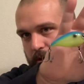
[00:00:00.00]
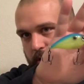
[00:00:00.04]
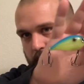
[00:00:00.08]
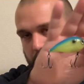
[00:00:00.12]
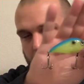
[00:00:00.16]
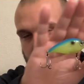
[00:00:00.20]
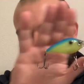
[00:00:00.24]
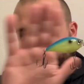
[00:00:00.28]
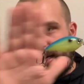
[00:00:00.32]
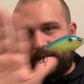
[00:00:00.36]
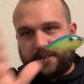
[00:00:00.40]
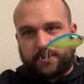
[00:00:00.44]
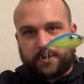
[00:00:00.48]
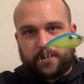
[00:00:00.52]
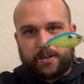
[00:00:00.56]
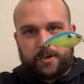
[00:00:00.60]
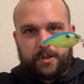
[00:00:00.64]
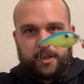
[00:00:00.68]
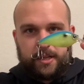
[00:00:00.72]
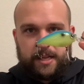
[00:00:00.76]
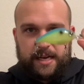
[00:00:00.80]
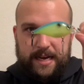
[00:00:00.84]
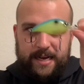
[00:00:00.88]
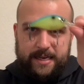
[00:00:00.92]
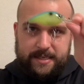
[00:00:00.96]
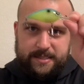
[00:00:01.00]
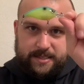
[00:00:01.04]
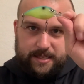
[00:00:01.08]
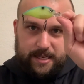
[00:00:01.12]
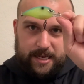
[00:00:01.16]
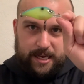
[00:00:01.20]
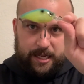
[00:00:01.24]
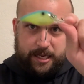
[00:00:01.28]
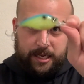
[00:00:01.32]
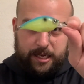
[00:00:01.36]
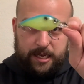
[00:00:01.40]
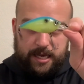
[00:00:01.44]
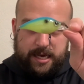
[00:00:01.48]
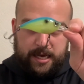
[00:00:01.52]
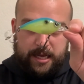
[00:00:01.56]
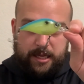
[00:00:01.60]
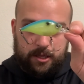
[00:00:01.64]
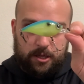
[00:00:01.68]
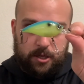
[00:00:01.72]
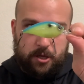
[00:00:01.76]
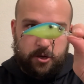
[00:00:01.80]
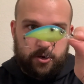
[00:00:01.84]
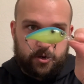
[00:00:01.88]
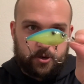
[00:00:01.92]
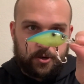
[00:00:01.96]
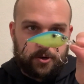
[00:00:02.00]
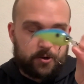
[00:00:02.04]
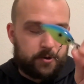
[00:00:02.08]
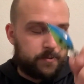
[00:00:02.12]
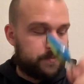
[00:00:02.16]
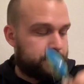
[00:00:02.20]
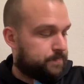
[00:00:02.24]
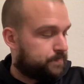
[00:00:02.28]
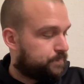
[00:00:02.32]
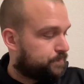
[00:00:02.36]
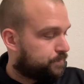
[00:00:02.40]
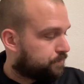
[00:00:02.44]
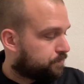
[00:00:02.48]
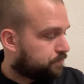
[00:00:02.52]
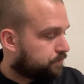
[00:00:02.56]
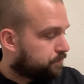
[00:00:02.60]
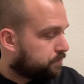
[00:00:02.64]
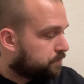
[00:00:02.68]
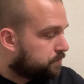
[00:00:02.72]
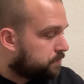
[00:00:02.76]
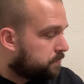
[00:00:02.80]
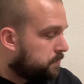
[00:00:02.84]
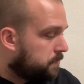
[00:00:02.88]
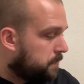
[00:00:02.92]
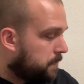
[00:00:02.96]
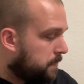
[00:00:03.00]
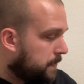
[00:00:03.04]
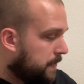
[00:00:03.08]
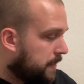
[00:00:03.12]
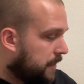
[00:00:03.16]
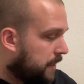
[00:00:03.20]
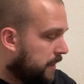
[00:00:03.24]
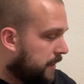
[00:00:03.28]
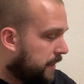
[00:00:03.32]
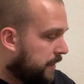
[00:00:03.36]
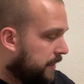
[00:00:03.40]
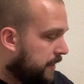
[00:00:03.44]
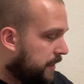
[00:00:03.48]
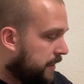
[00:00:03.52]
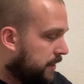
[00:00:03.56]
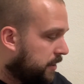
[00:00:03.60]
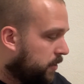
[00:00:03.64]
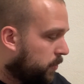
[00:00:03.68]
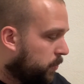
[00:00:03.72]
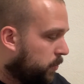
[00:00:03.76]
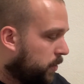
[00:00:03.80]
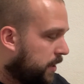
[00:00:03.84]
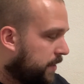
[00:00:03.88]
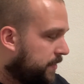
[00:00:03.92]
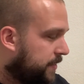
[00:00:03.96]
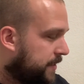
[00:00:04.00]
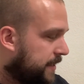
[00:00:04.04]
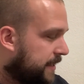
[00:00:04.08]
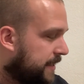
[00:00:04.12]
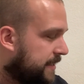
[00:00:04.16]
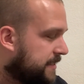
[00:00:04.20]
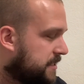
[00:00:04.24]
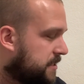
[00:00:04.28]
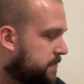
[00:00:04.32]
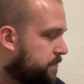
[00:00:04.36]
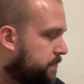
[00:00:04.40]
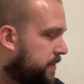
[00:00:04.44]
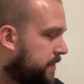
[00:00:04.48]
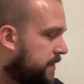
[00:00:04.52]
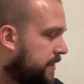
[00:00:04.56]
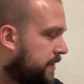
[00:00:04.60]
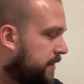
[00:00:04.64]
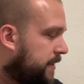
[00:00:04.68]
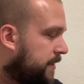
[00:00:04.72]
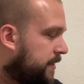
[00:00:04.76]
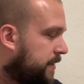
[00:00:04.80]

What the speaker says: baits are going to last a lot longer. And then the one that I spent